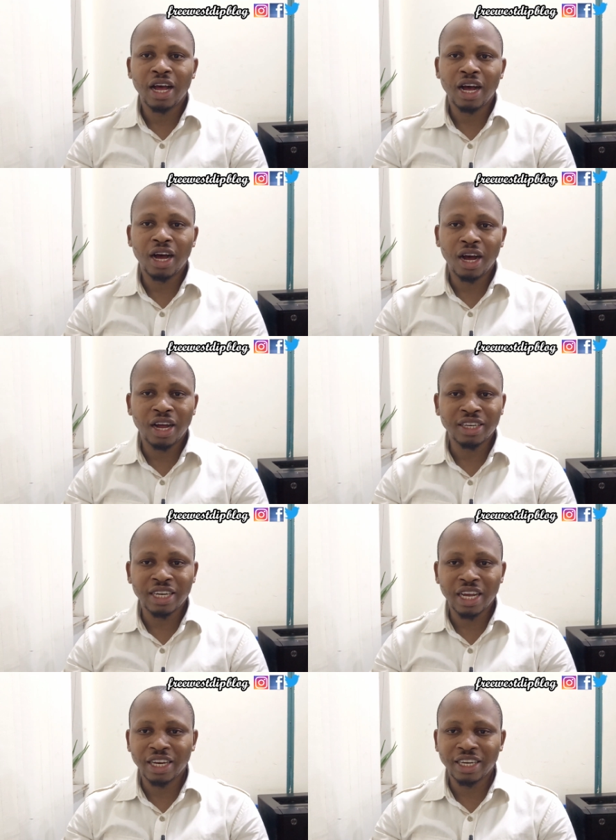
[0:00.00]

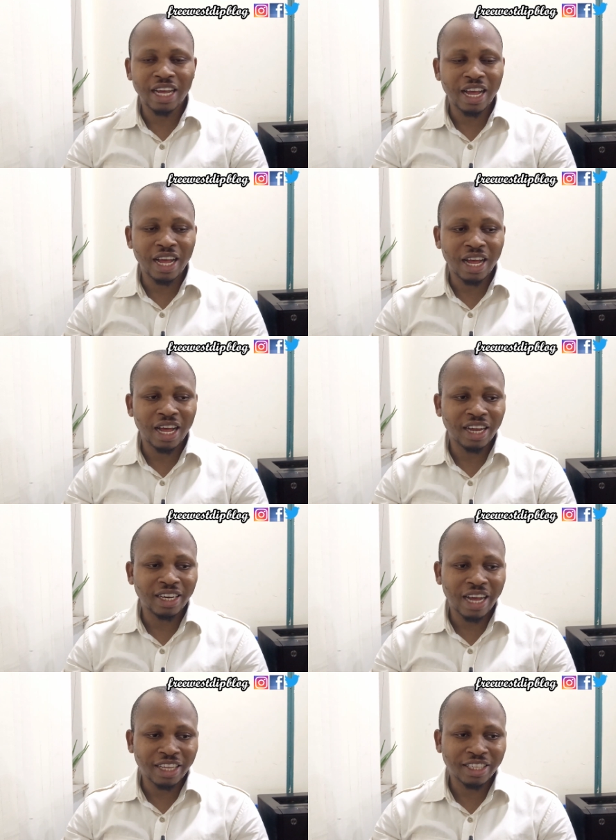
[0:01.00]
and then
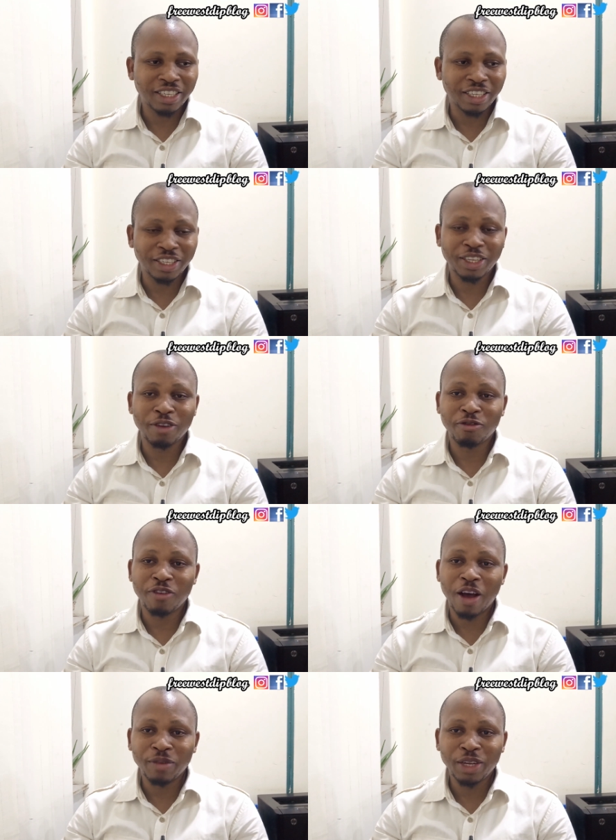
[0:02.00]
that is a
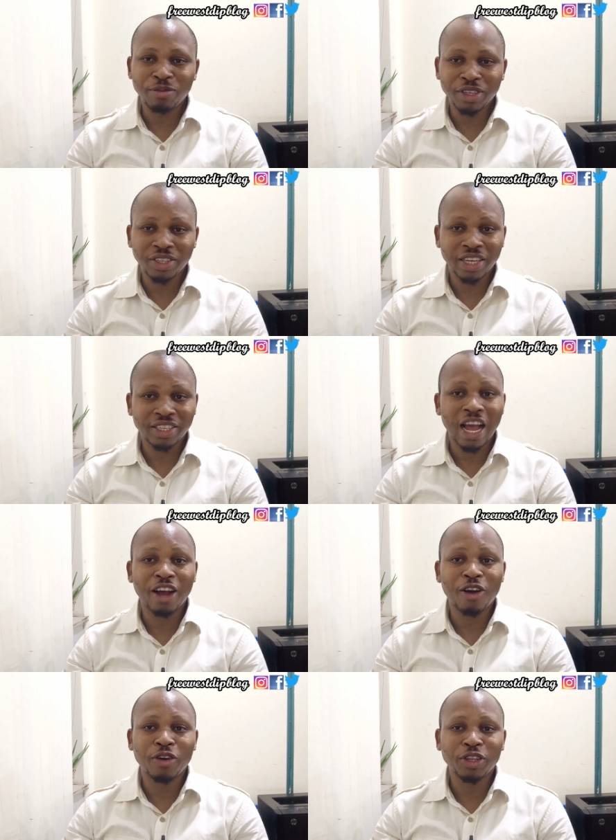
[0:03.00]
family business,
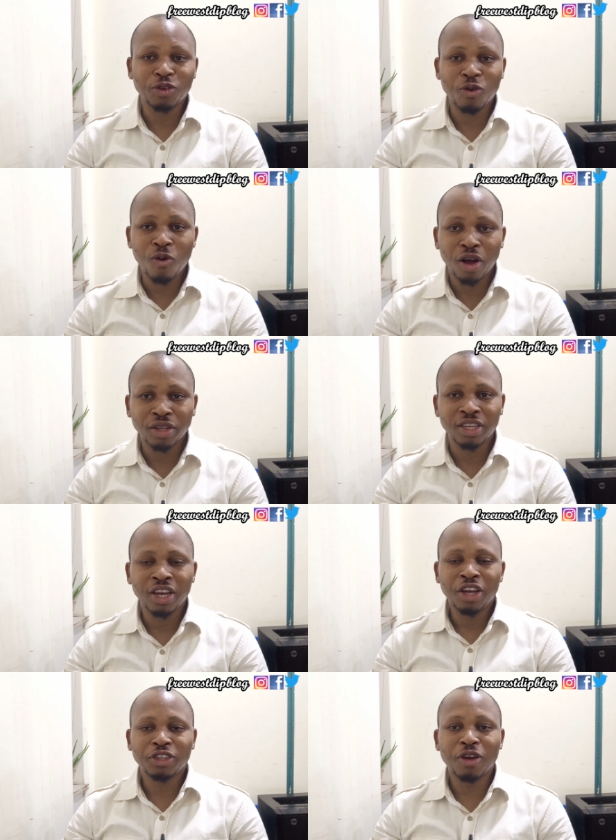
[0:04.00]
according to what
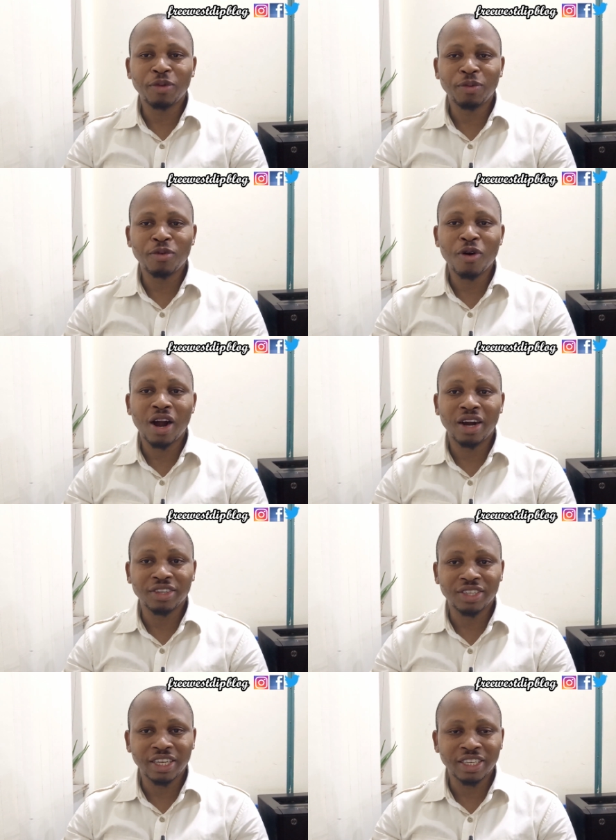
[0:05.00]
some people are
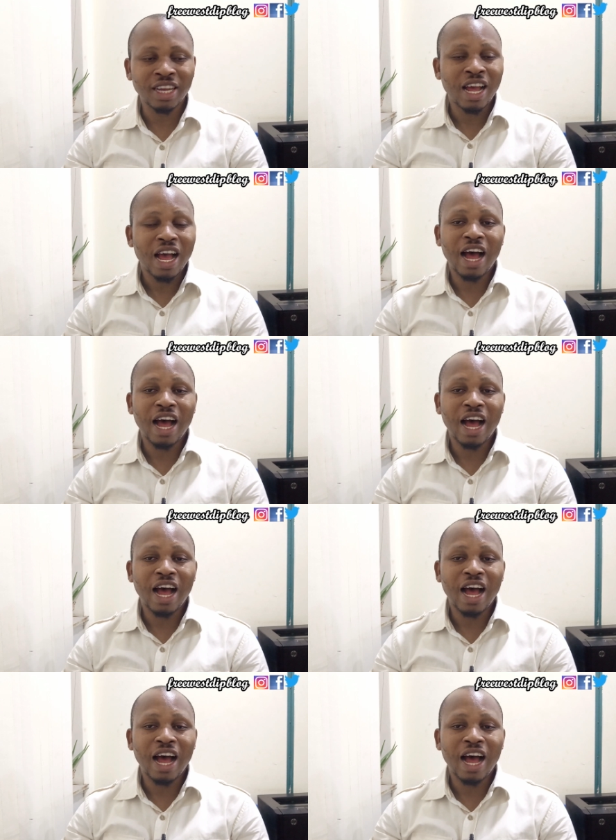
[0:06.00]
saying.